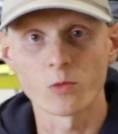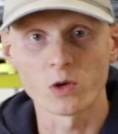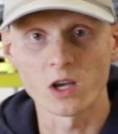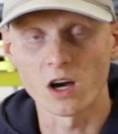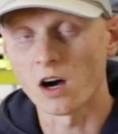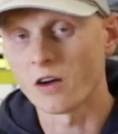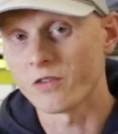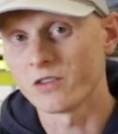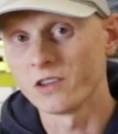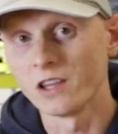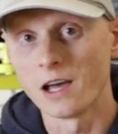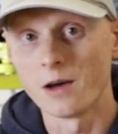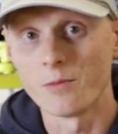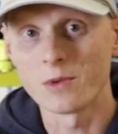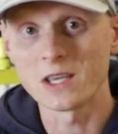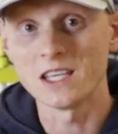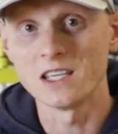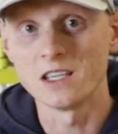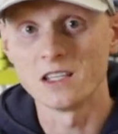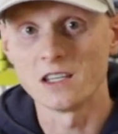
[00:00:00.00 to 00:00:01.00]
and we offer
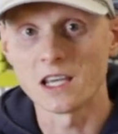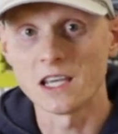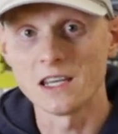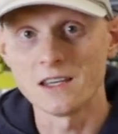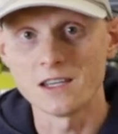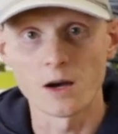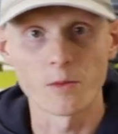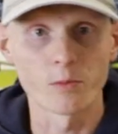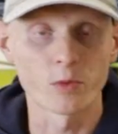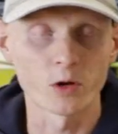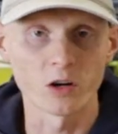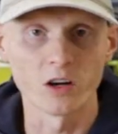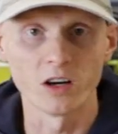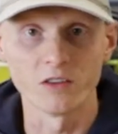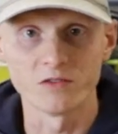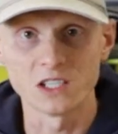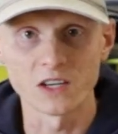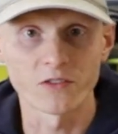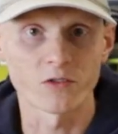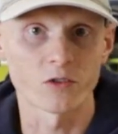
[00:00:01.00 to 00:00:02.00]
them in a number
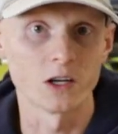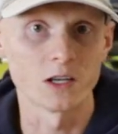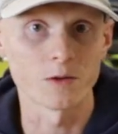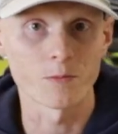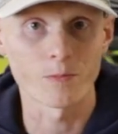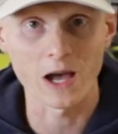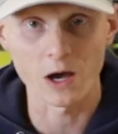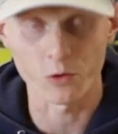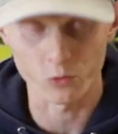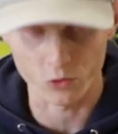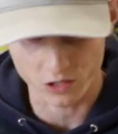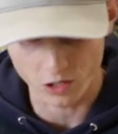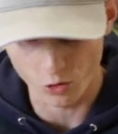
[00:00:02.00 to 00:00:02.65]
of different powder